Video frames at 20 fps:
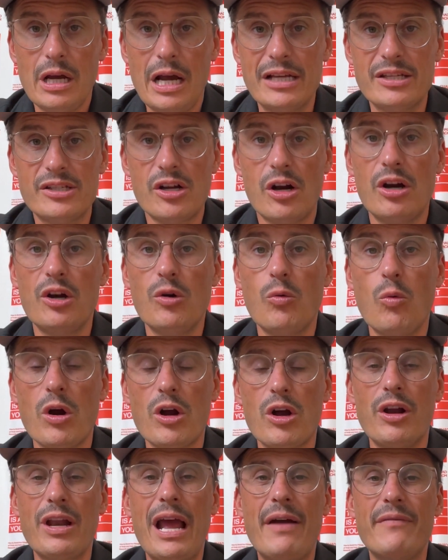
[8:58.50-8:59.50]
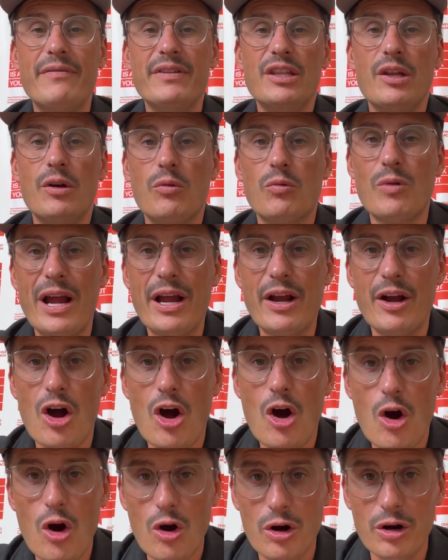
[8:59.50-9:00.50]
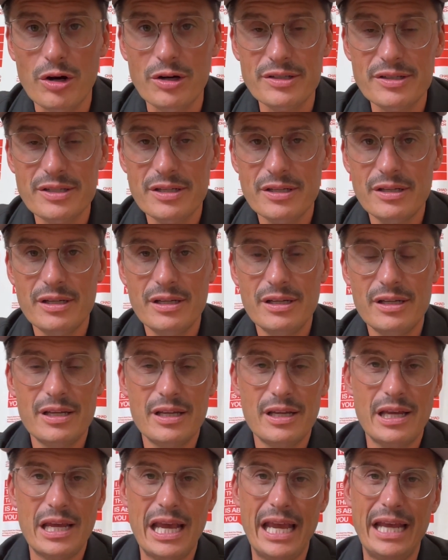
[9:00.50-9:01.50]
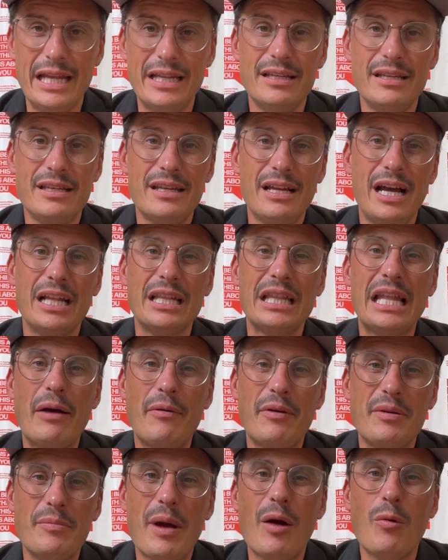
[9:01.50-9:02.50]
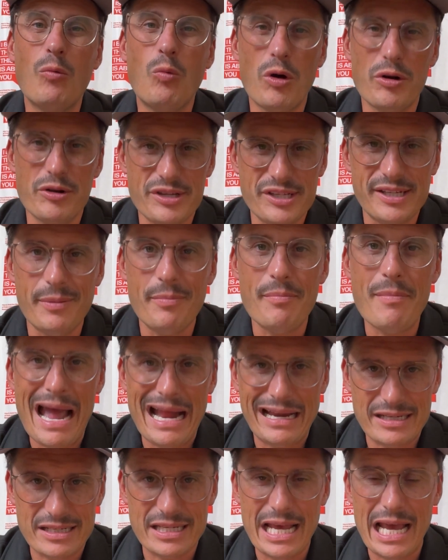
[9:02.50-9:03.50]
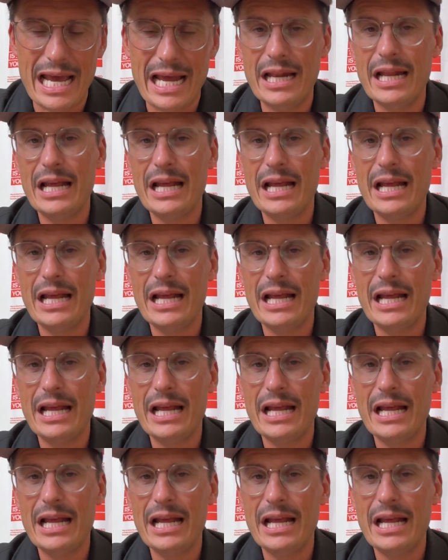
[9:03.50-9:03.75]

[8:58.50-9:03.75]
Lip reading: I started to work on having the right heart and allowing my words to match that.